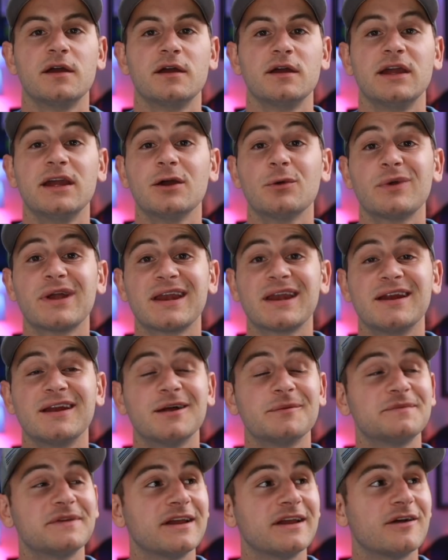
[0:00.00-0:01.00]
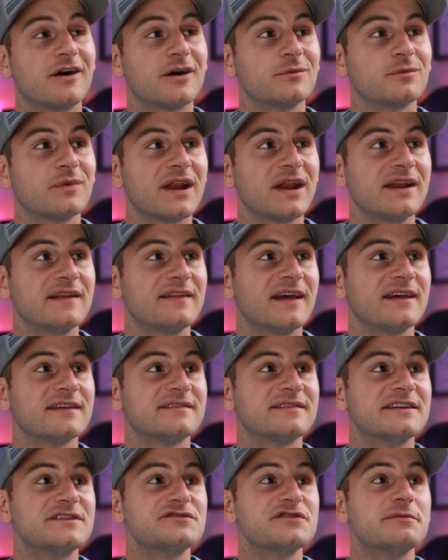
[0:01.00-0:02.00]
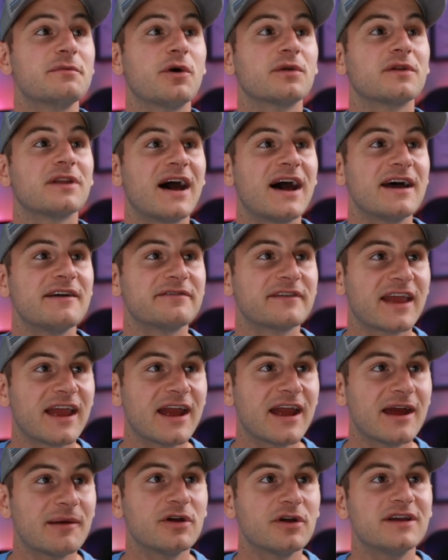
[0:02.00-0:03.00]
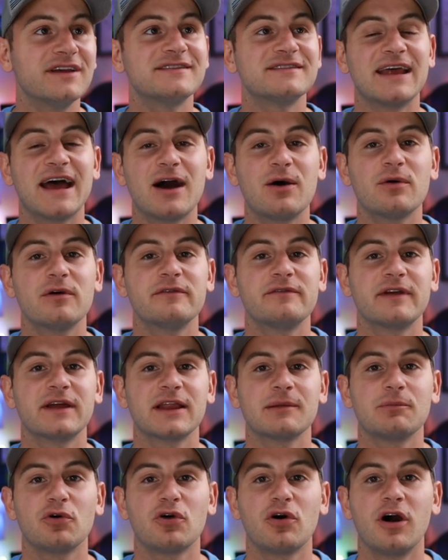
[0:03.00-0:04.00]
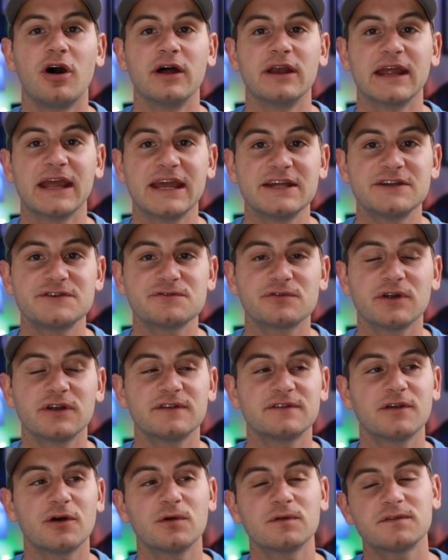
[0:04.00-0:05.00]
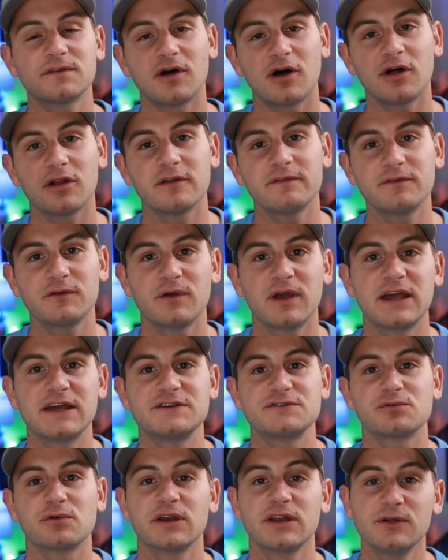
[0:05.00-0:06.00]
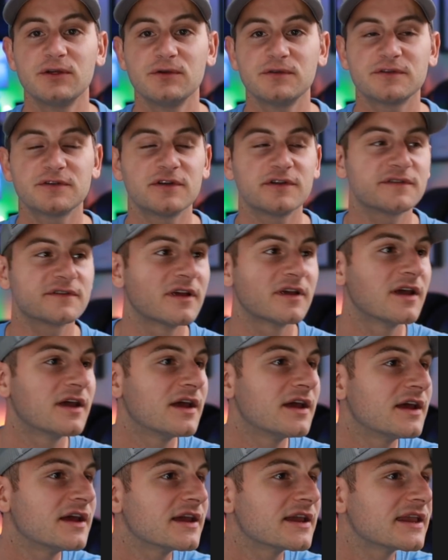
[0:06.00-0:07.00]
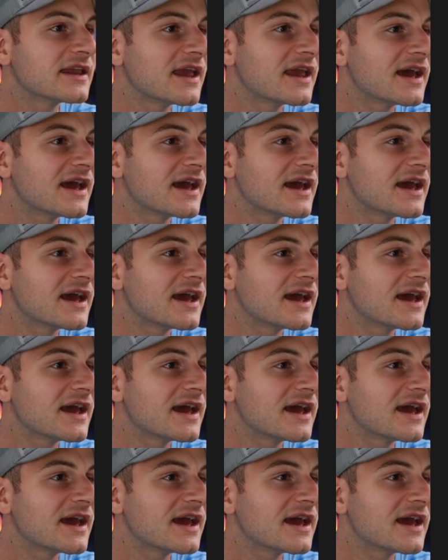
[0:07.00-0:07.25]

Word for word: Here we get an update on Reddit that Sentry Mode Live camera is now available on Android. So to all of you Android users, get